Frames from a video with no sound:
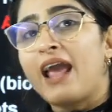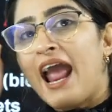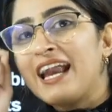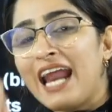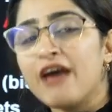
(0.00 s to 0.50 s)

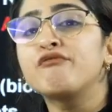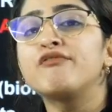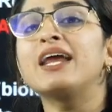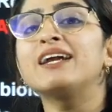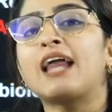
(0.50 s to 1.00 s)
and
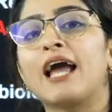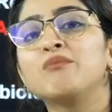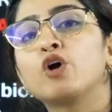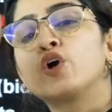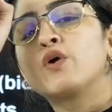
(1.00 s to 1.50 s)
every time
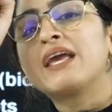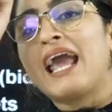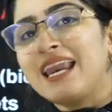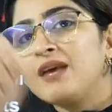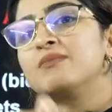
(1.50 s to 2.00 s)
you're doing
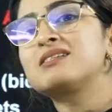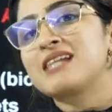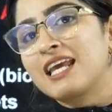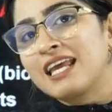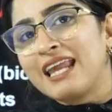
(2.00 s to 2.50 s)
any mistake in